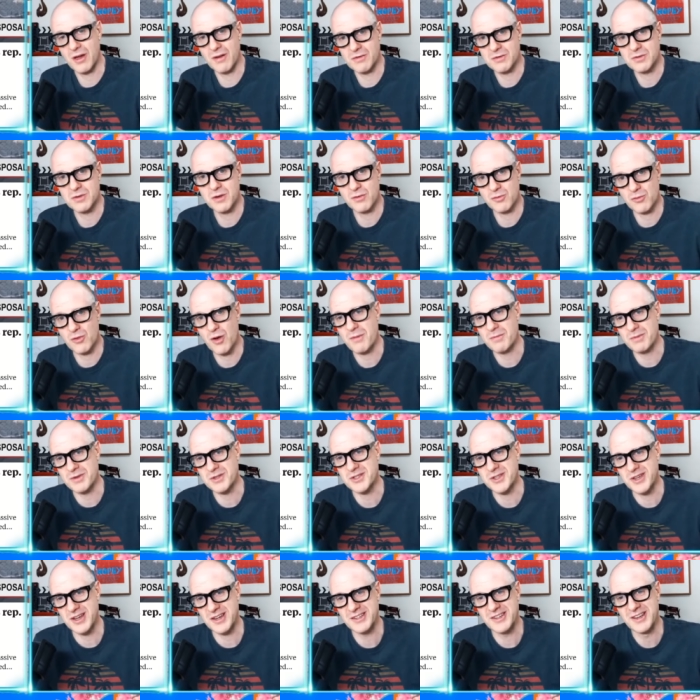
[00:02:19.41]
I've surfed right
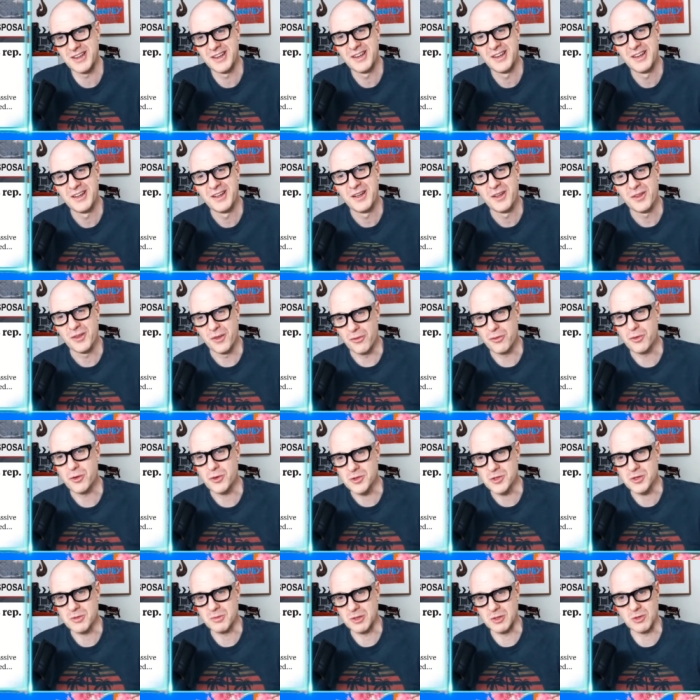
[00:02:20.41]
beside the
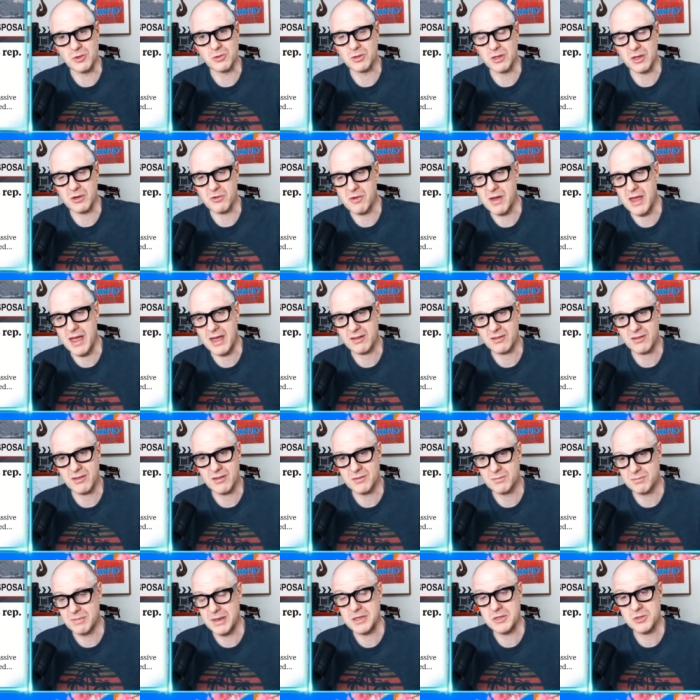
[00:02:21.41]
Fukushima nuclear
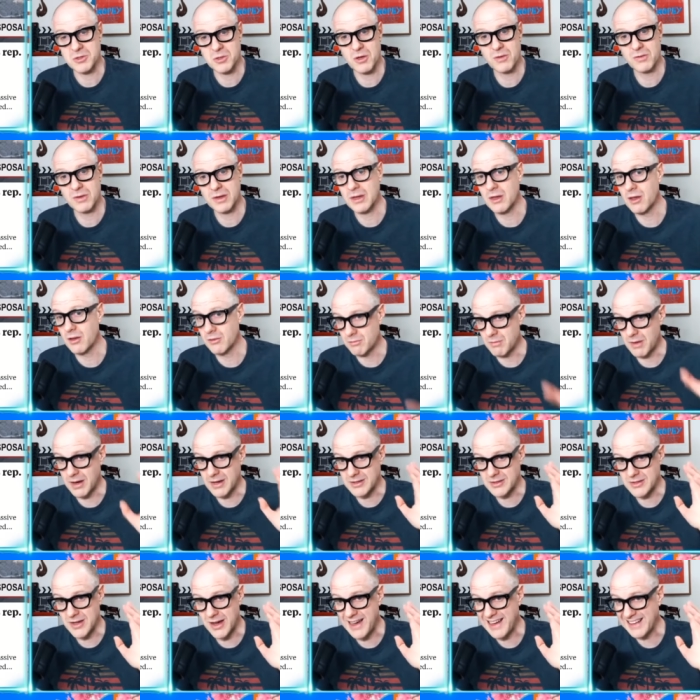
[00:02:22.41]
reactor, best surfing of
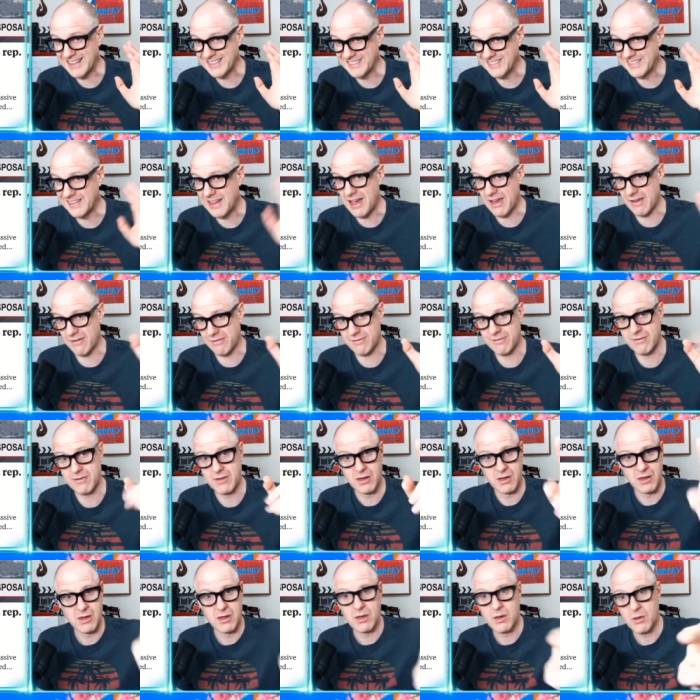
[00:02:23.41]
my entire life
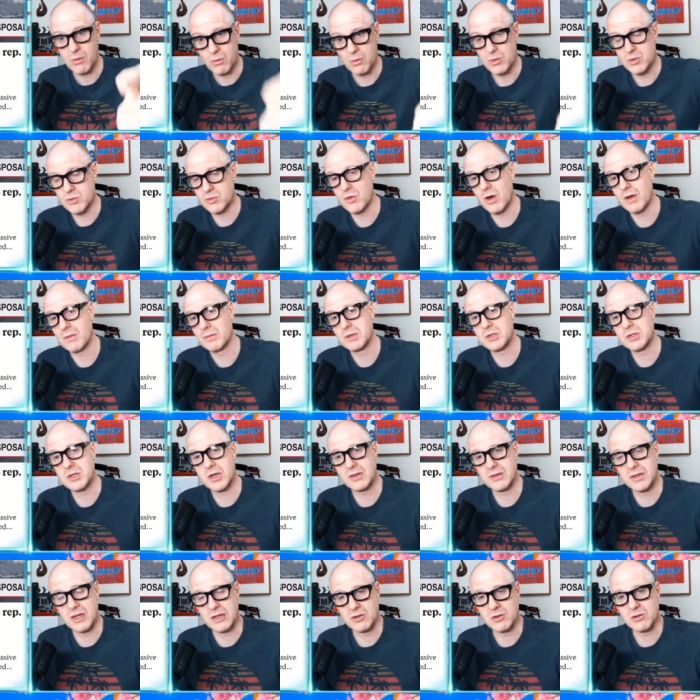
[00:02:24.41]
was right
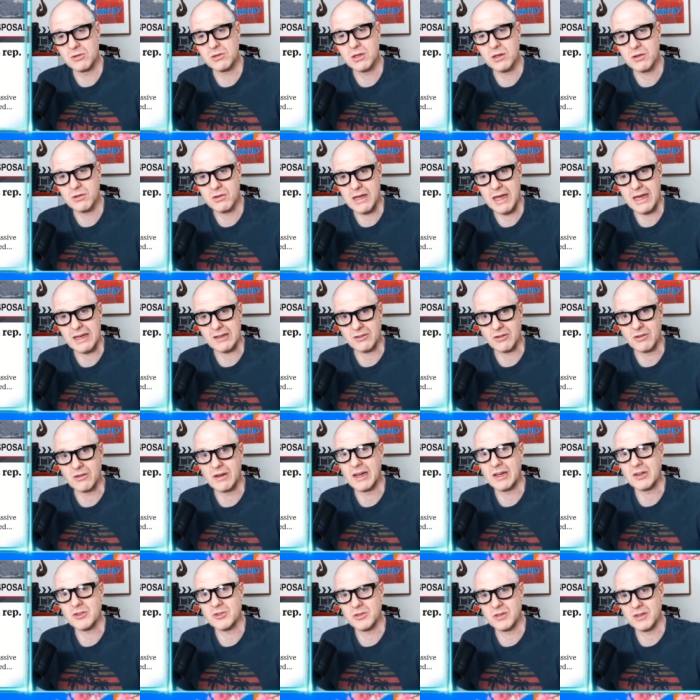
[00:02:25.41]
beside that nuclear reactor,
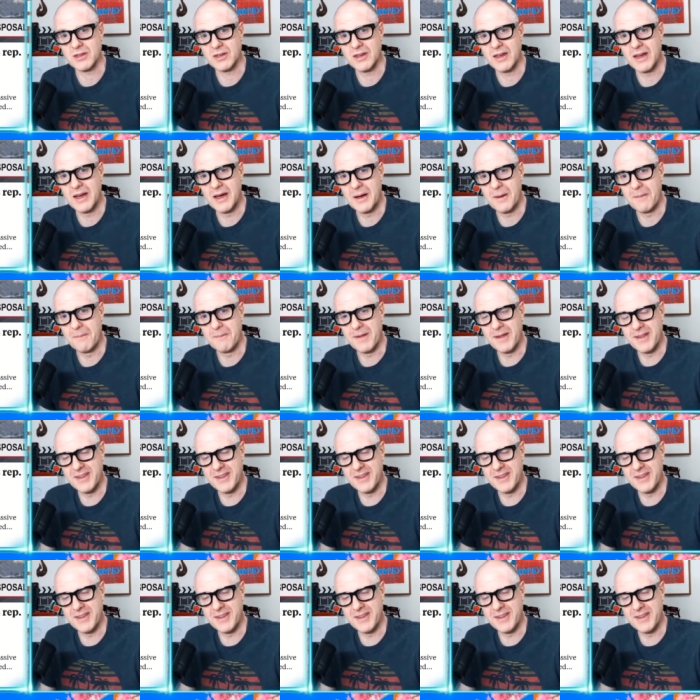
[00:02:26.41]
actually, um,